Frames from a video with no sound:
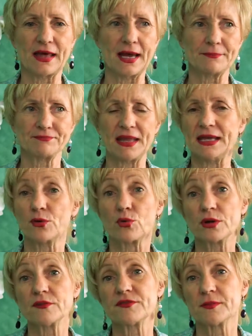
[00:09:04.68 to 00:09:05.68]
that in
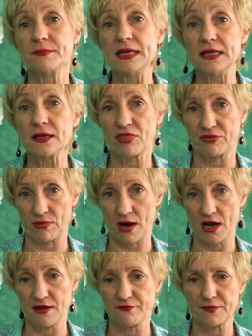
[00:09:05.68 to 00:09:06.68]
order for me to
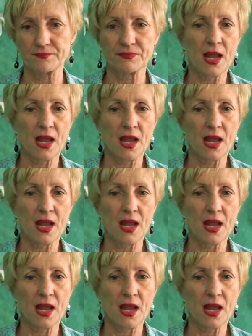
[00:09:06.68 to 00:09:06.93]
thrive